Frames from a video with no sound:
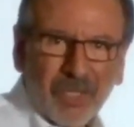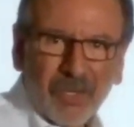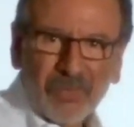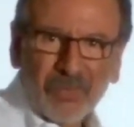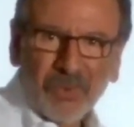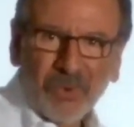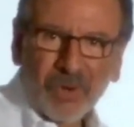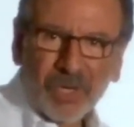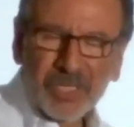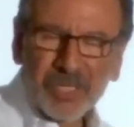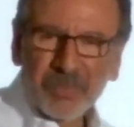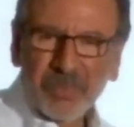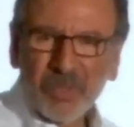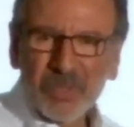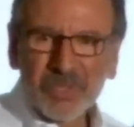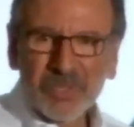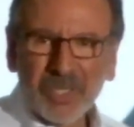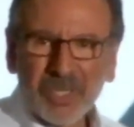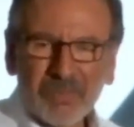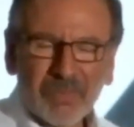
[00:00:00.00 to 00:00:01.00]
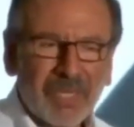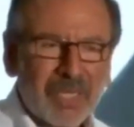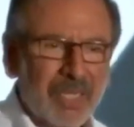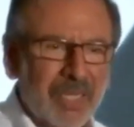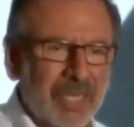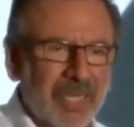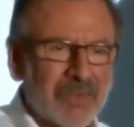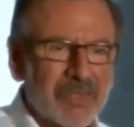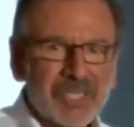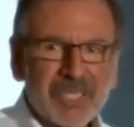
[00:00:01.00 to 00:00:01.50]
Ford is supposed to
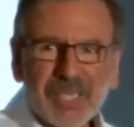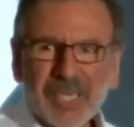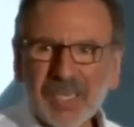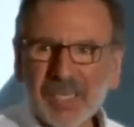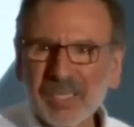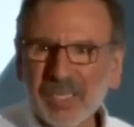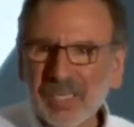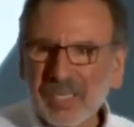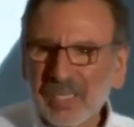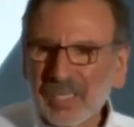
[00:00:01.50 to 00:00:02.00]
have said